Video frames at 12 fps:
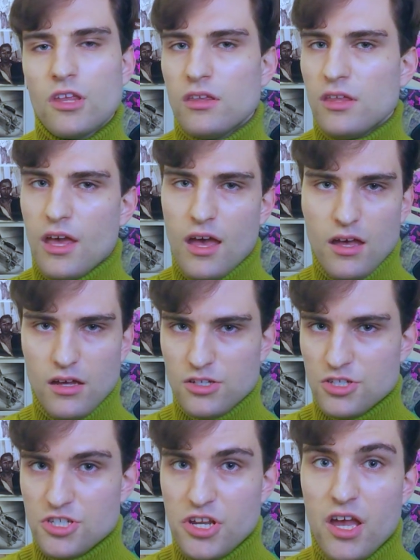Yeah,
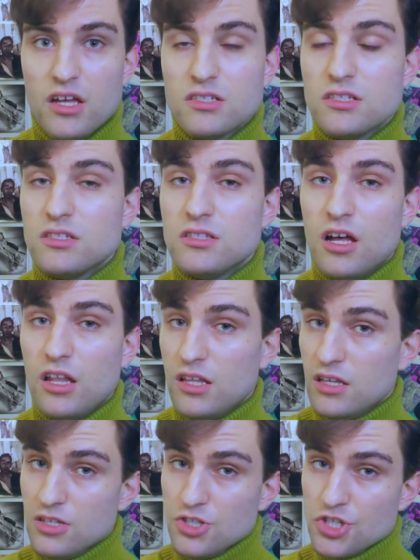share the
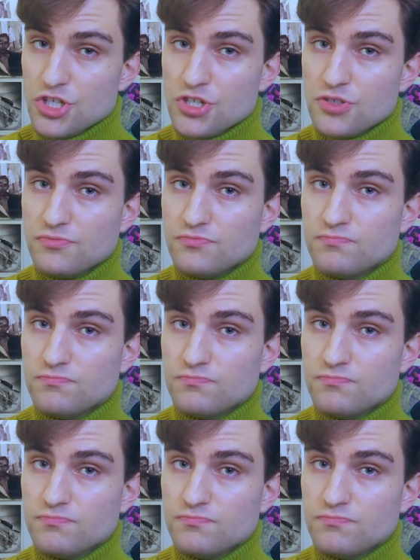knowledge,